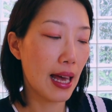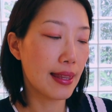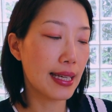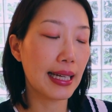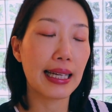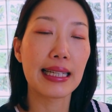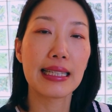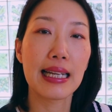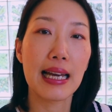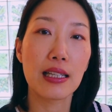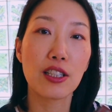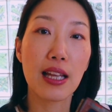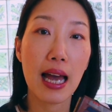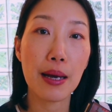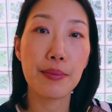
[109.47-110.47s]
that can
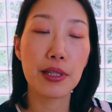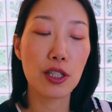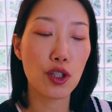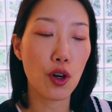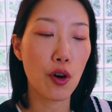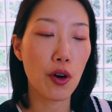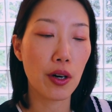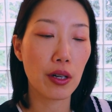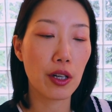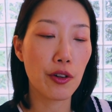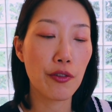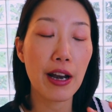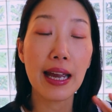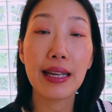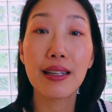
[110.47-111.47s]
damage or
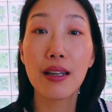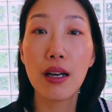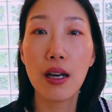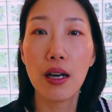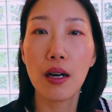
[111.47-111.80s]
create